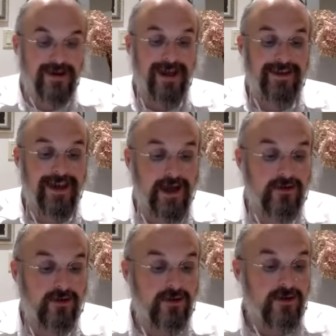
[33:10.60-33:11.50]
And yet,
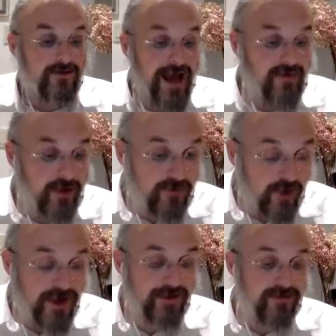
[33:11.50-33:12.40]
the
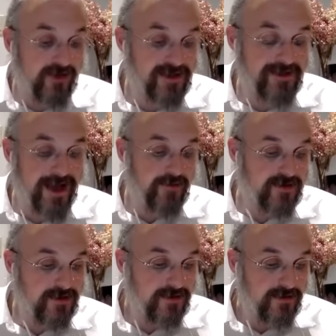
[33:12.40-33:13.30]
gavoya plus an
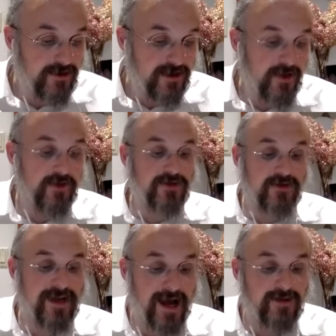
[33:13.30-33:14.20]
Amsa, it was
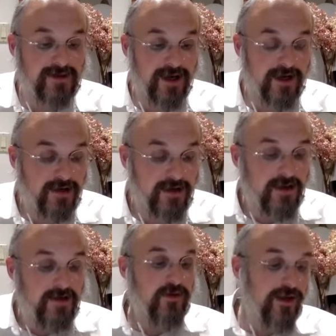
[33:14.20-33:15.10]
30 Amas high,
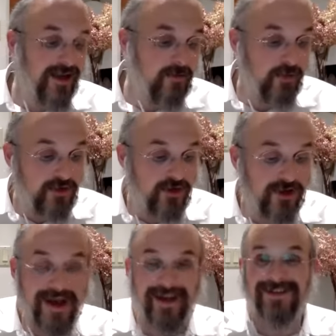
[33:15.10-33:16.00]
the Loy putya,
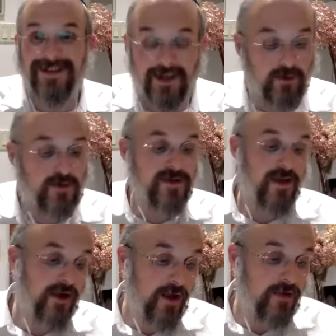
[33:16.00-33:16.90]
and its thickness is
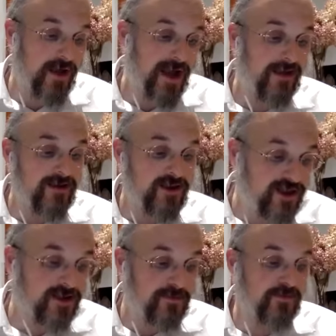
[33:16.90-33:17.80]
nothing other than
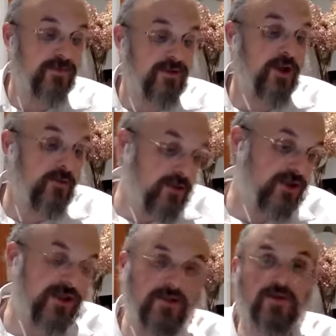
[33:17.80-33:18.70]
Shis
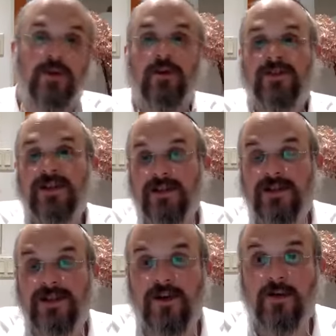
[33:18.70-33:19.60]
Pushki, was only six,
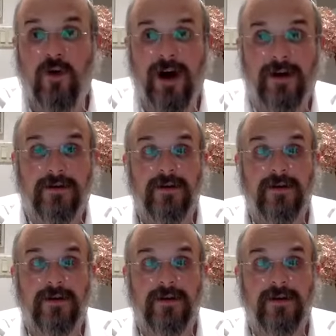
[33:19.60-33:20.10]
six Fachim wide.